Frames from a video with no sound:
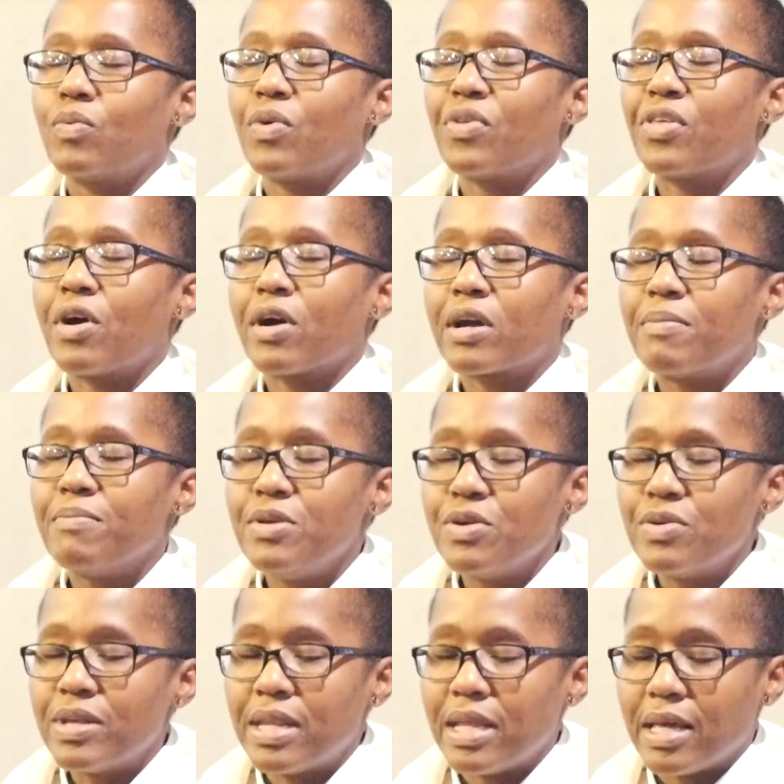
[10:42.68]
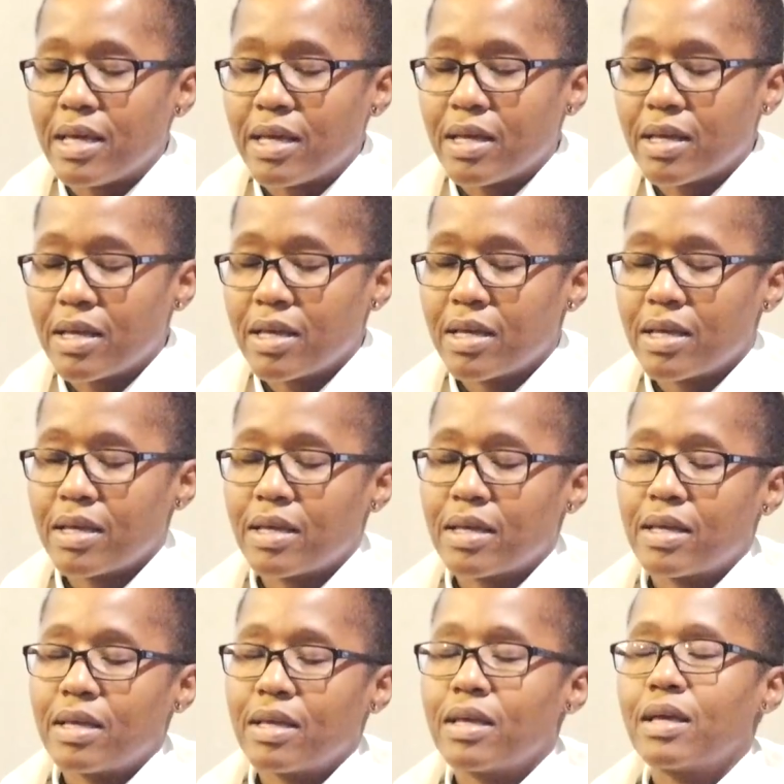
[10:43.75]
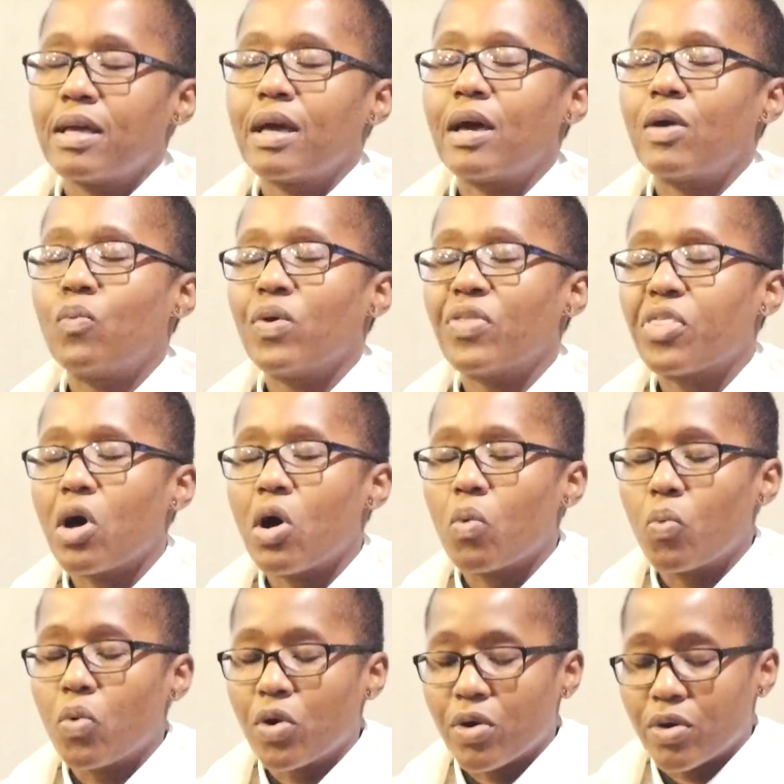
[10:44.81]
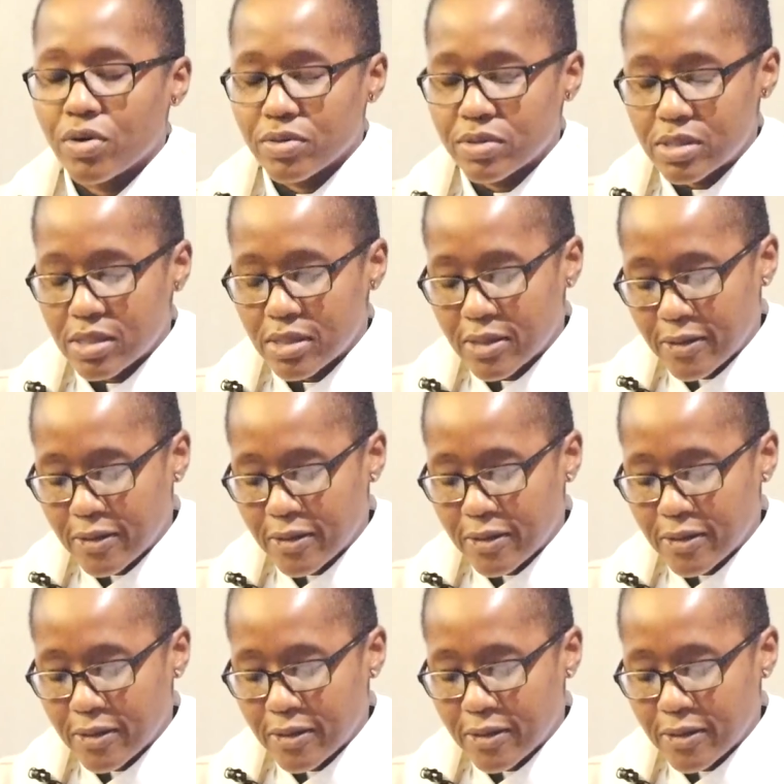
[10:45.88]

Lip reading: with our community, and with our world.